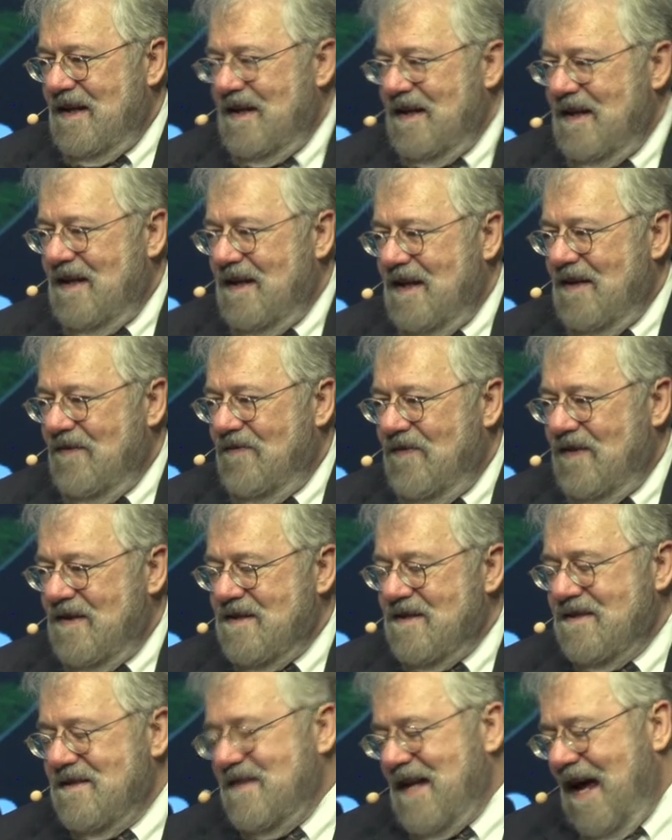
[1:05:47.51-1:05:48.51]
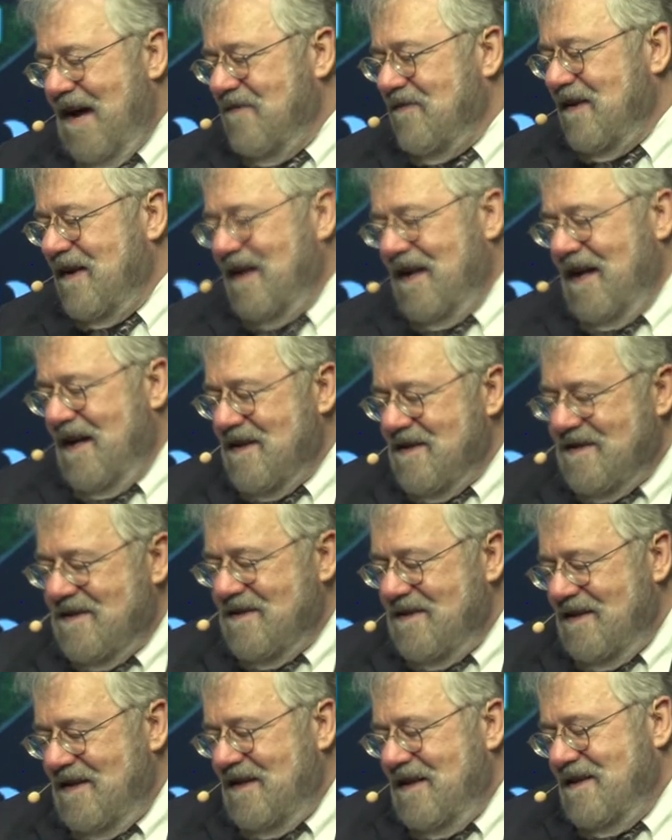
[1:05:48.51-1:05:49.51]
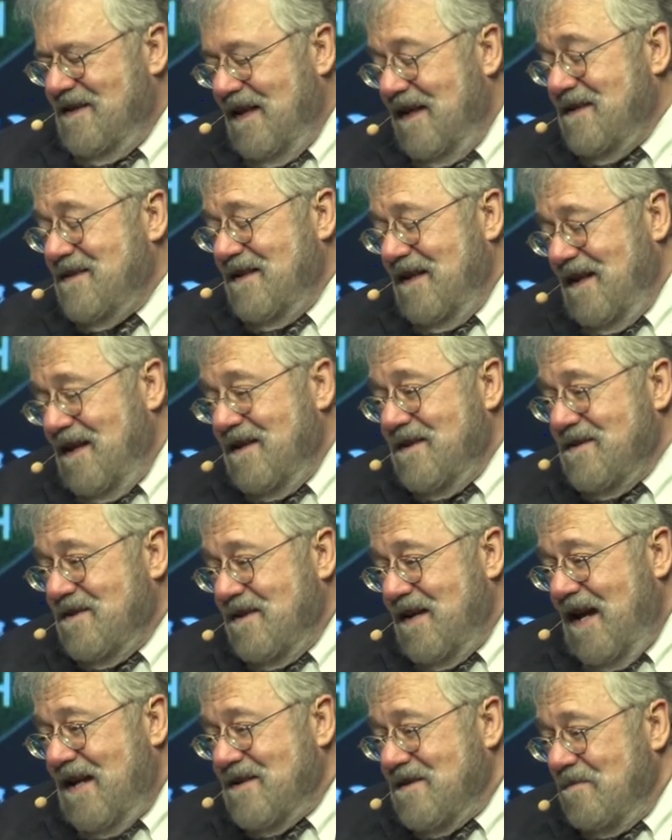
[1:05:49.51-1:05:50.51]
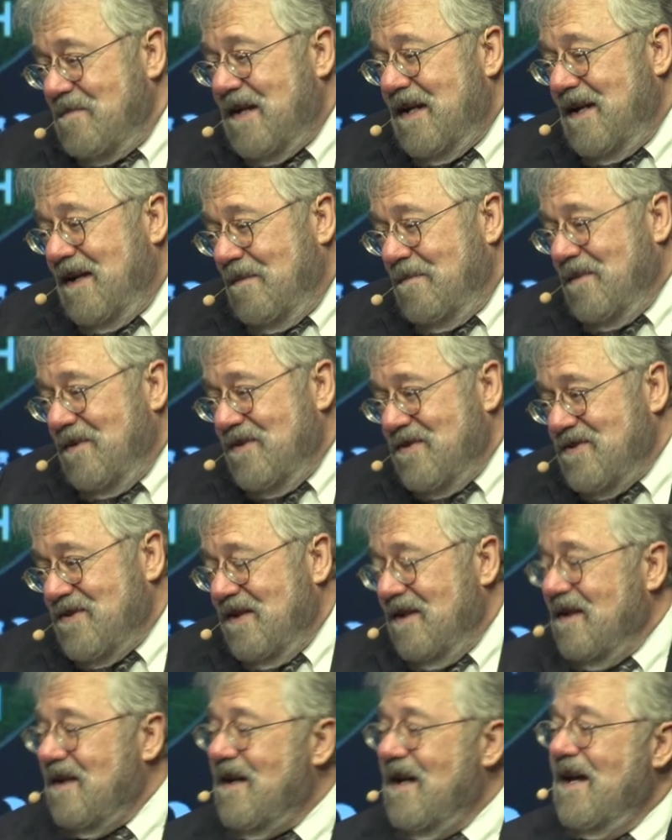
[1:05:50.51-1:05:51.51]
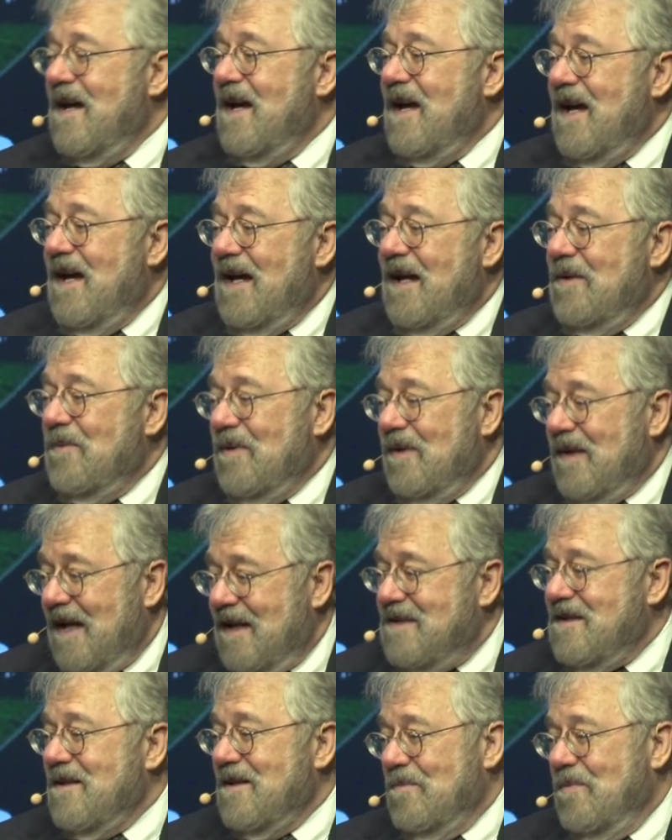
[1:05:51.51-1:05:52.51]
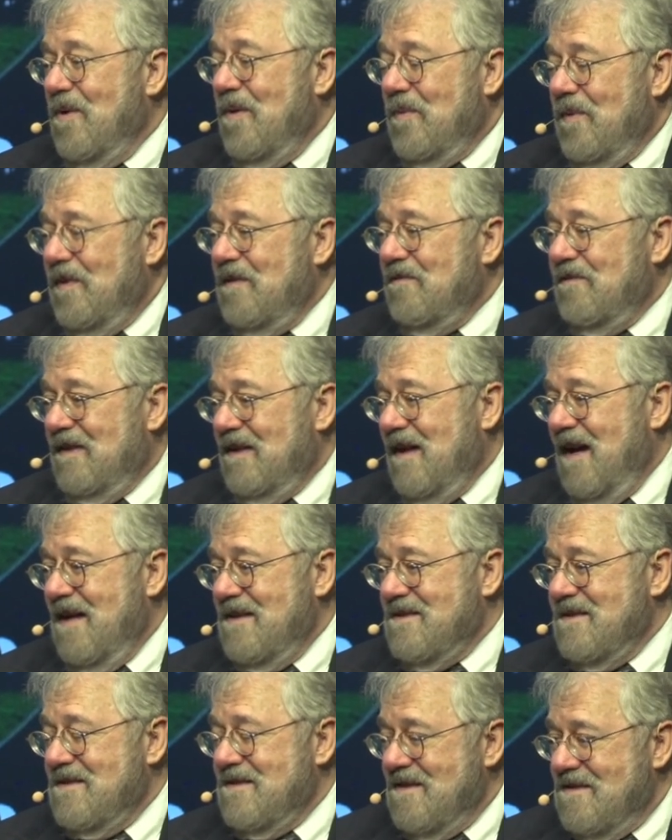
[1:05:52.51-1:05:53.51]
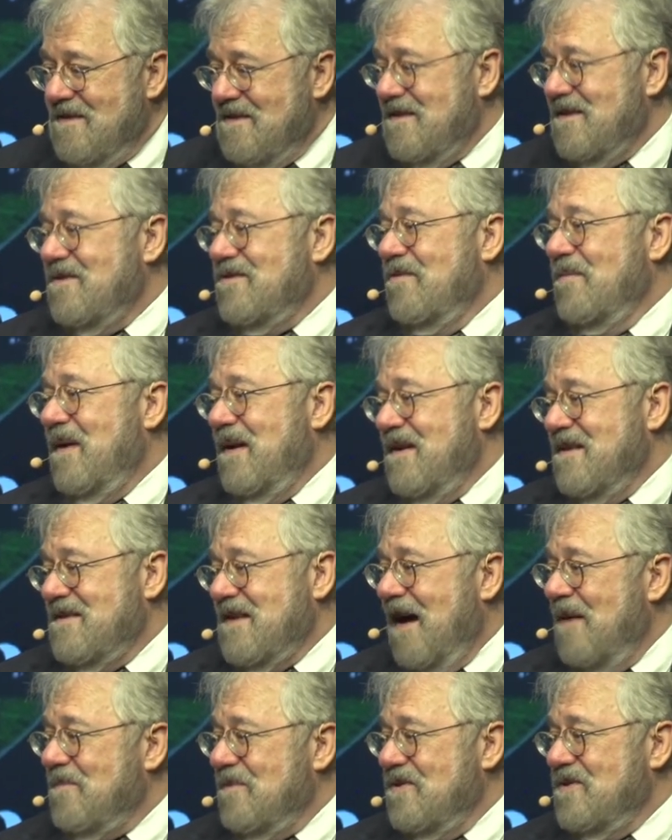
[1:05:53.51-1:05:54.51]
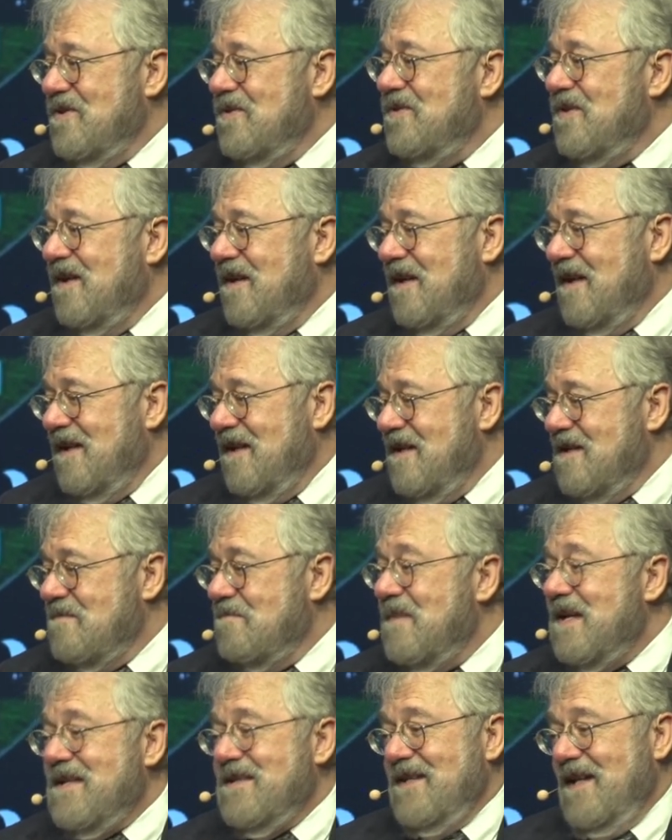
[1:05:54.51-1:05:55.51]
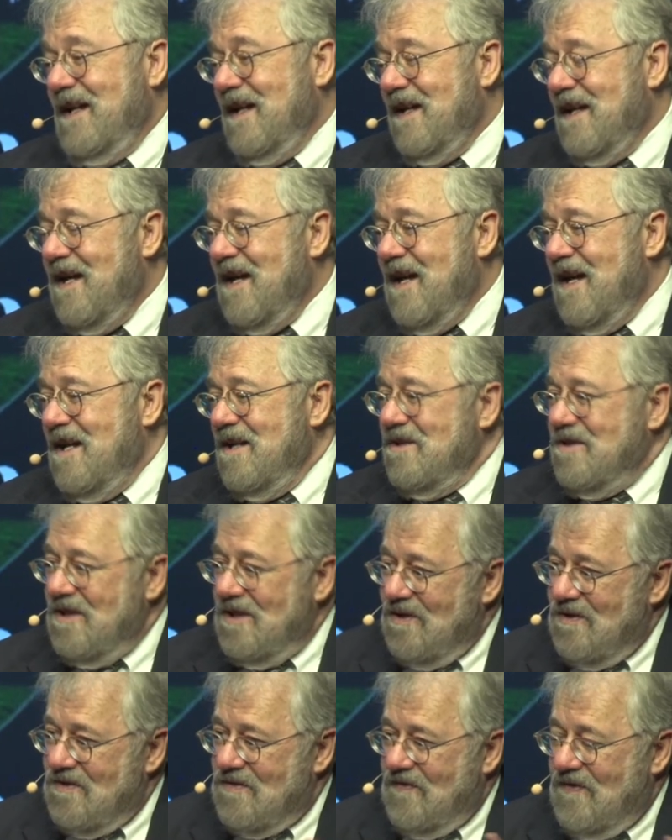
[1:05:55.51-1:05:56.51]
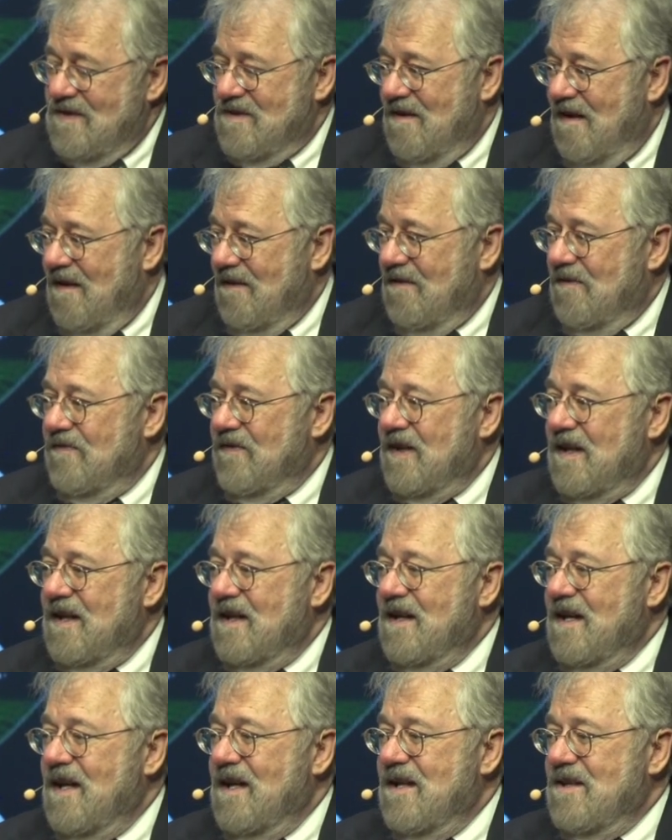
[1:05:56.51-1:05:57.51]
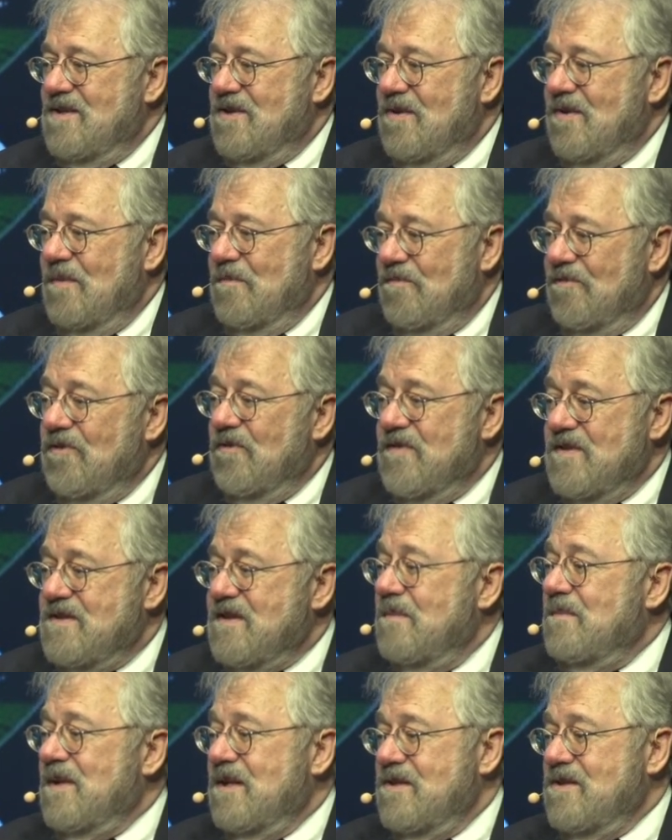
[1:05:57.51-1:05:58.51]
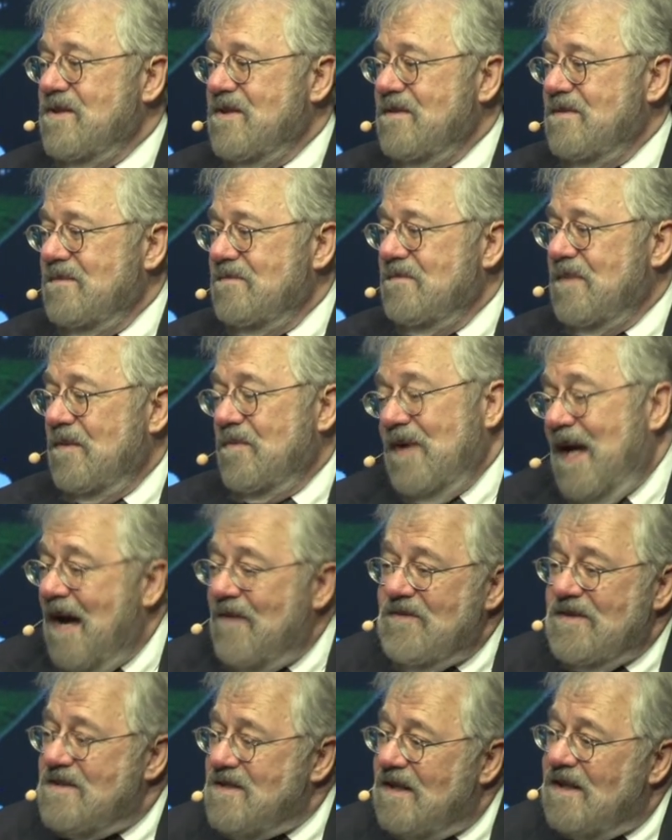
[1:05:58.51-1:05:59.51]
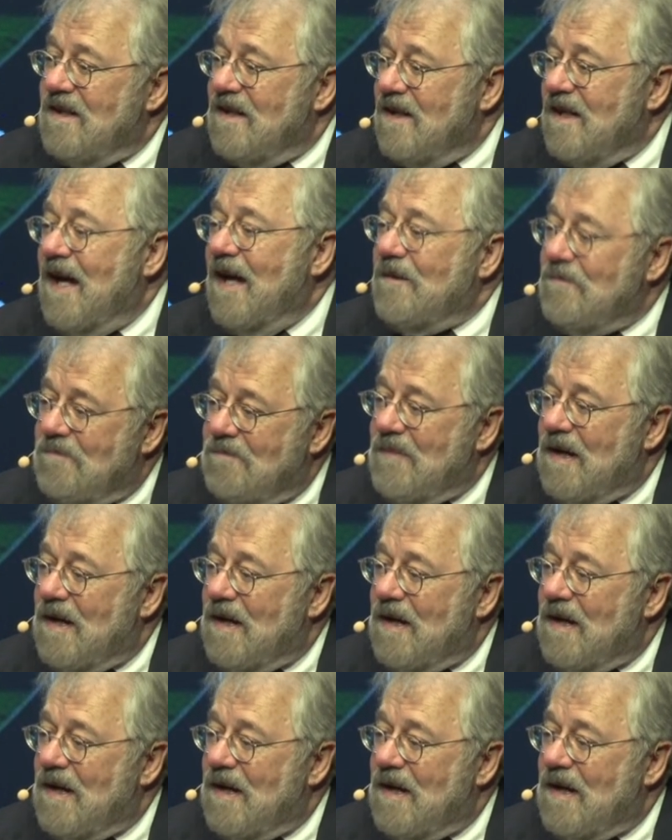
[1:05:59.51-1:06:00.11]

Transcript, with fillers: if he's savvy as he thinks he is as a media person, he will get to the point where he realizes this is a tremendous opportunity he's missing to use photography to improve his image. But we haven't seen it yet.